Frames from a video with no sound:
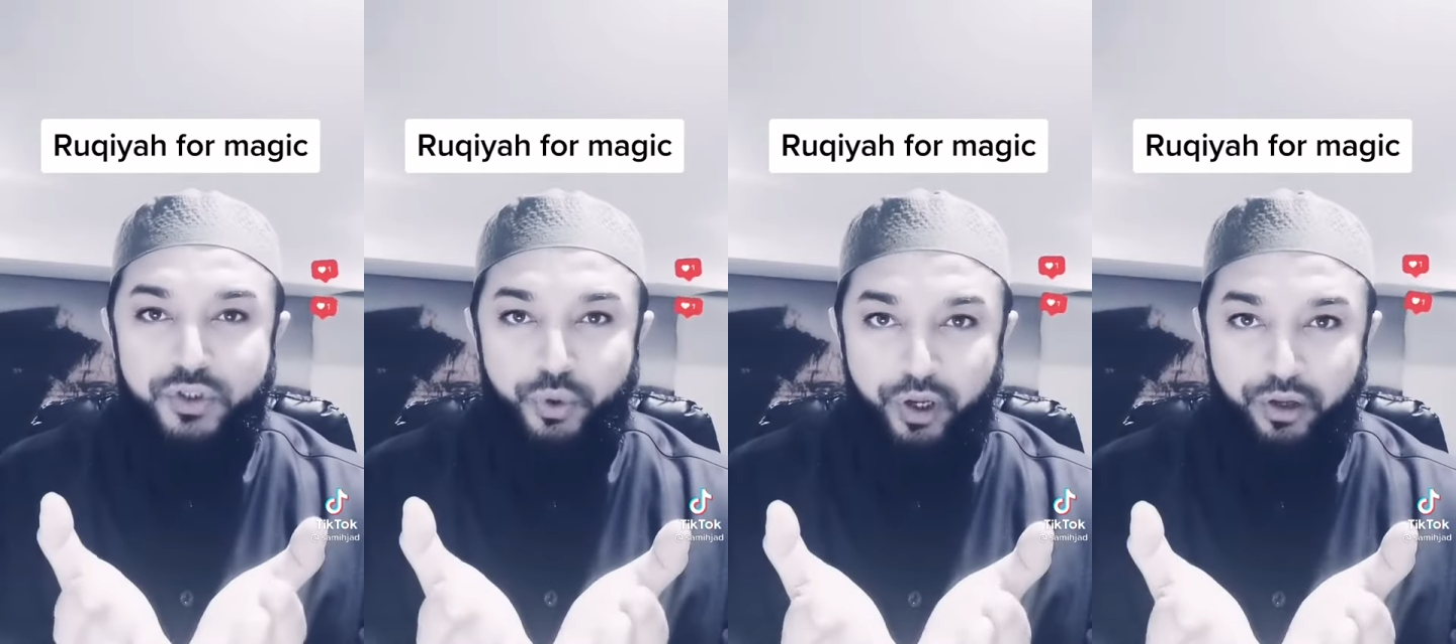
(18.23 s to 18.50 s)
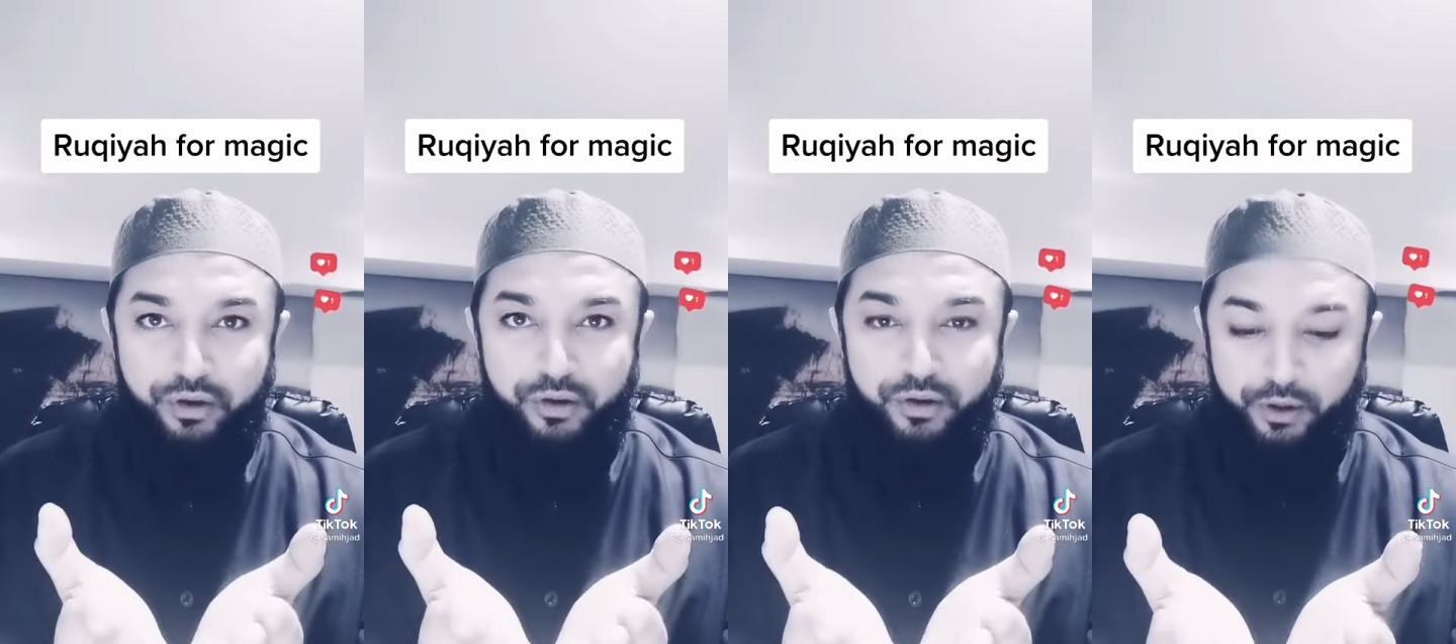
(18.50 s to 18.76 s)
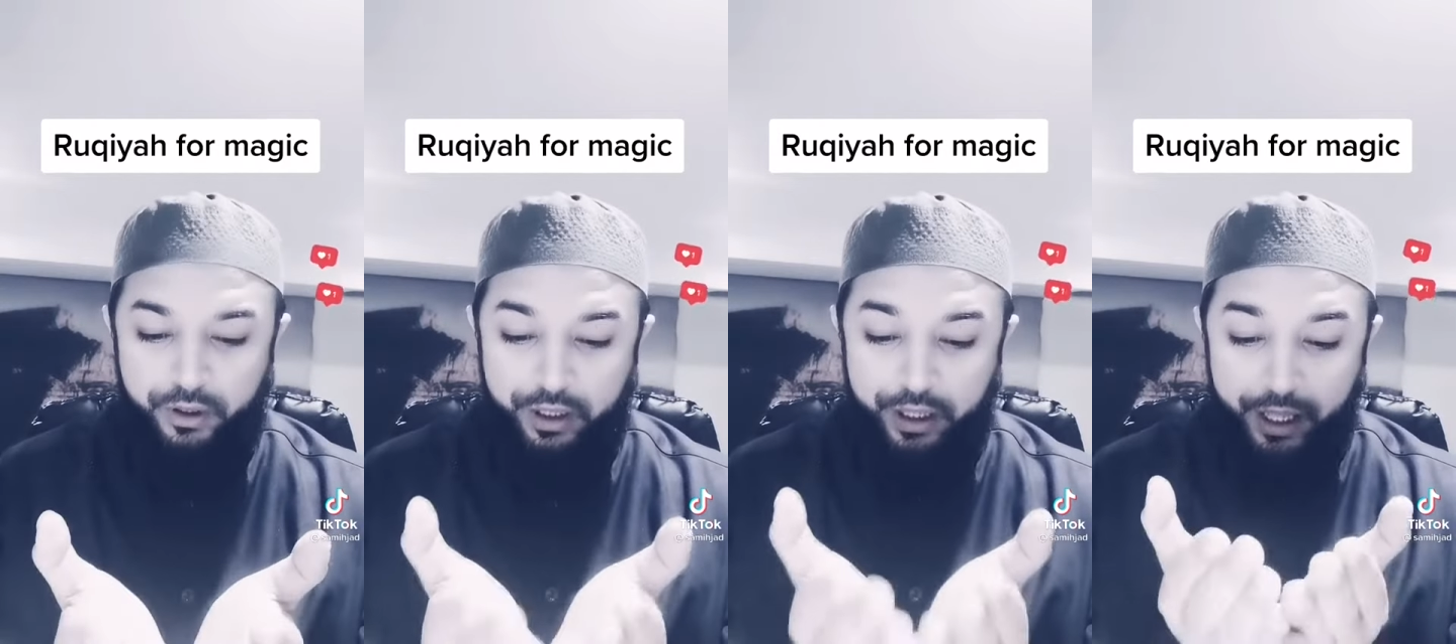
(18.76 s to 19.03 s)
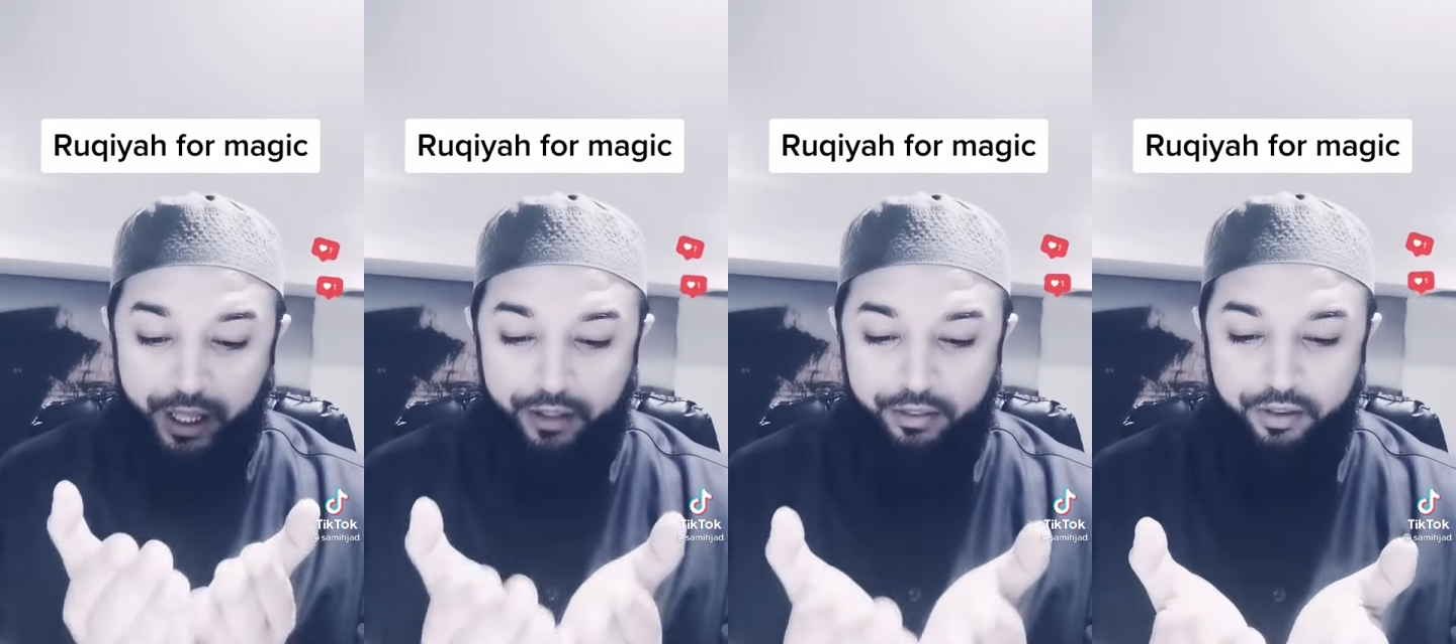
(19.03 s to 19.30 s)
together
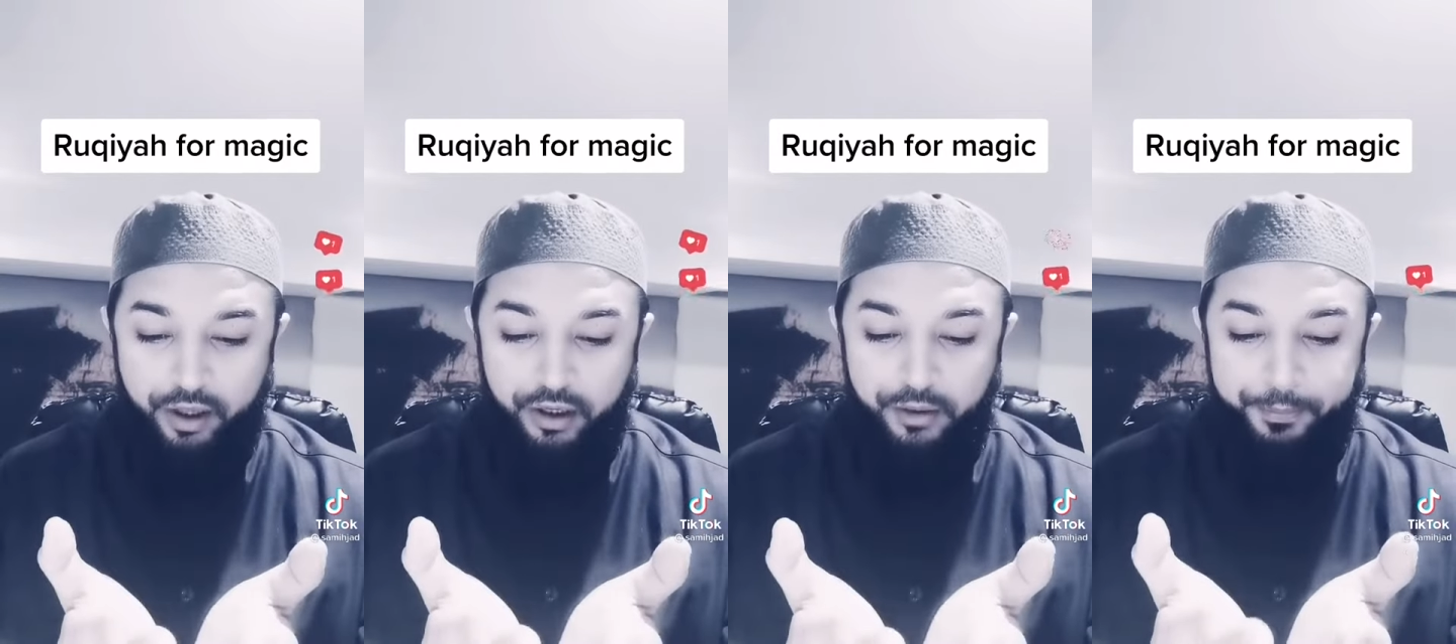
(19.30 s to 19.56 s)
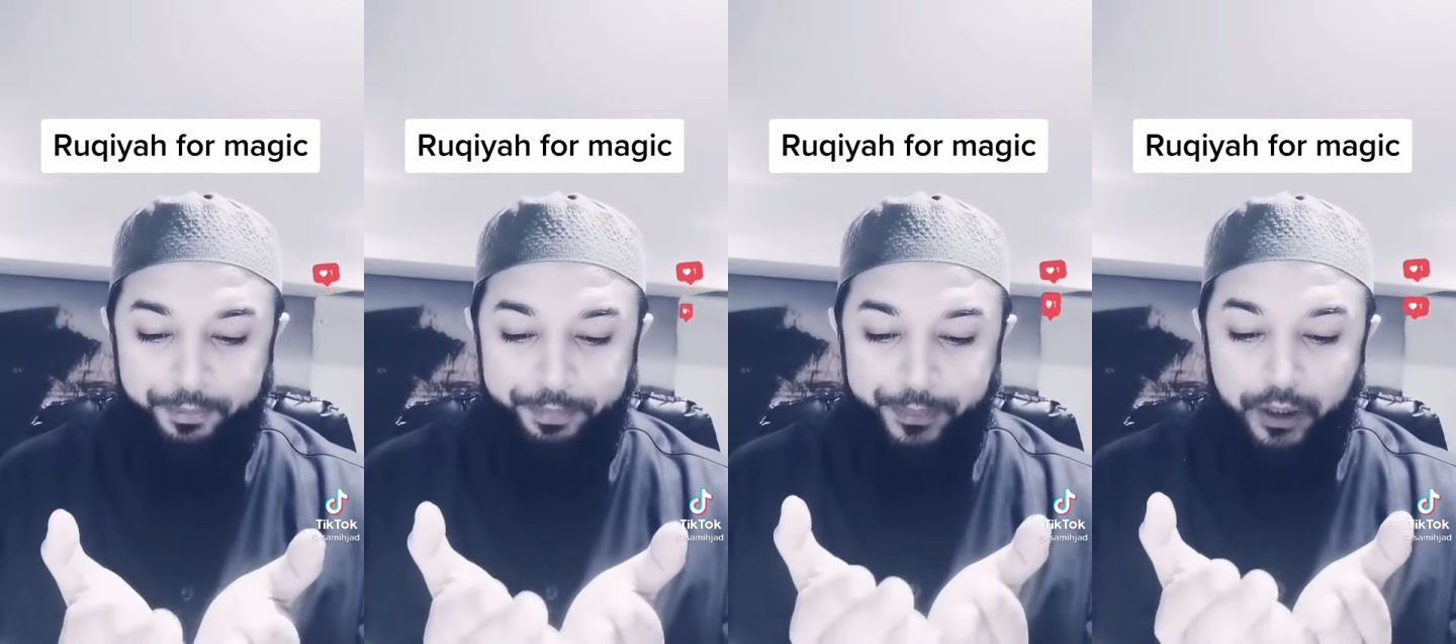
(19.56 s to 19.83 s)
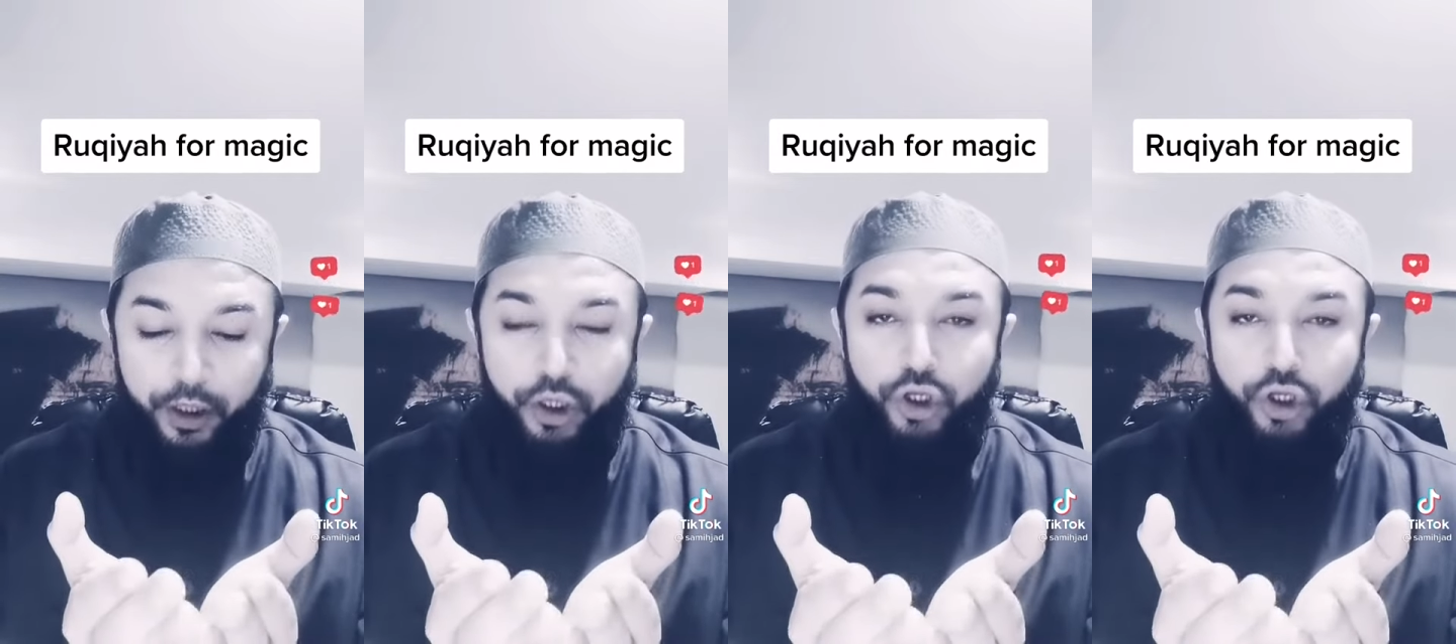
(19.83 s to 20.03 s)
and then